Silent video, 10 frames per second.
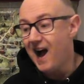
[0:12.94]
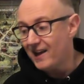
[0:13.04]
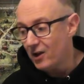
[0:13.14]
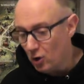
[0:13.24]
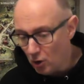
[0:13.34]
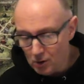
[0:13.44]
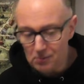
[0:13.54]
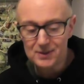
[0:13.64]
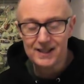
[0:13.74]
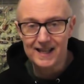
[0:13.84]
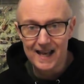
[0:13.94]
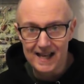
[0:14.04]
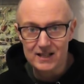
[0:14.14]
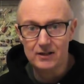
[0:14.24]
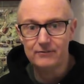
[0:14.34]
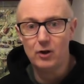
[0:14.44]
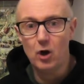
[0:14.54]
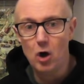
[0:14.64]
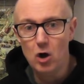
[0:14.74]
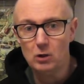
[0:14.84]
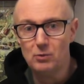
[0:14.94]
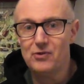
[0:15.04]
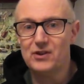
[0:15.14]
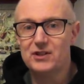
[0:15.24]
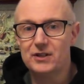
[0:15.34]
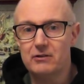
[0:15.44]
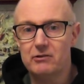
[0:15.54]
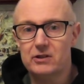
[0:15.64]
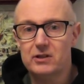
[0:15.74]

I hope to cater for all with this series.